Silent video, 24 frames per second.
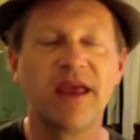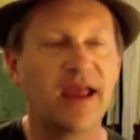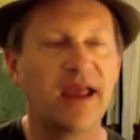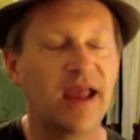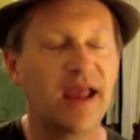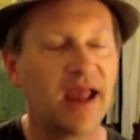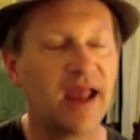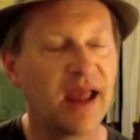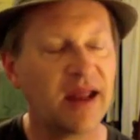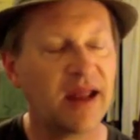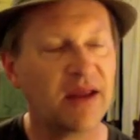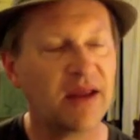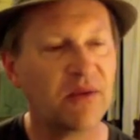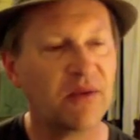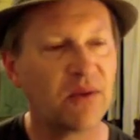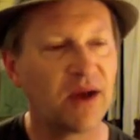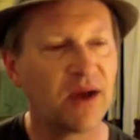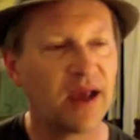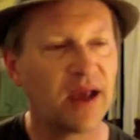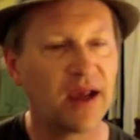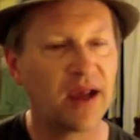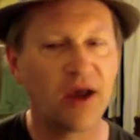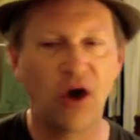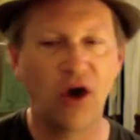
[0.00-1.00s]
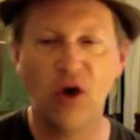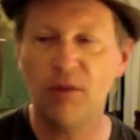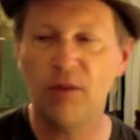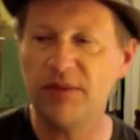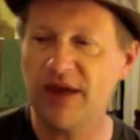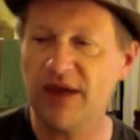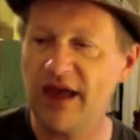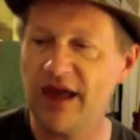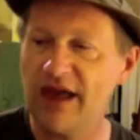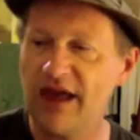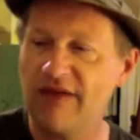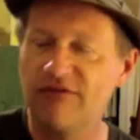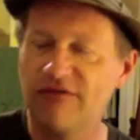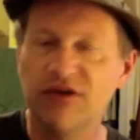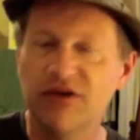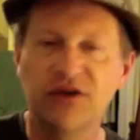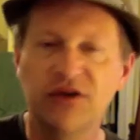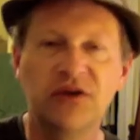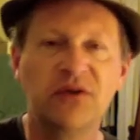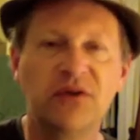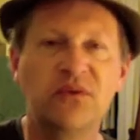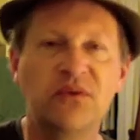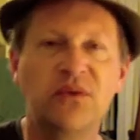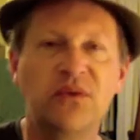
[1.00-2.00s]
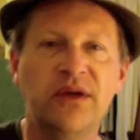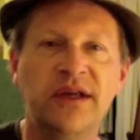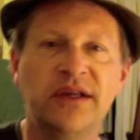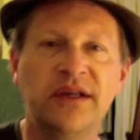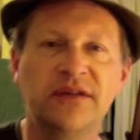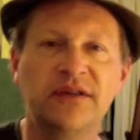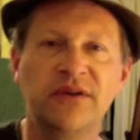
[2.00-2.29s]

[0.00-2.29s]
Anyway, hope you have a good week.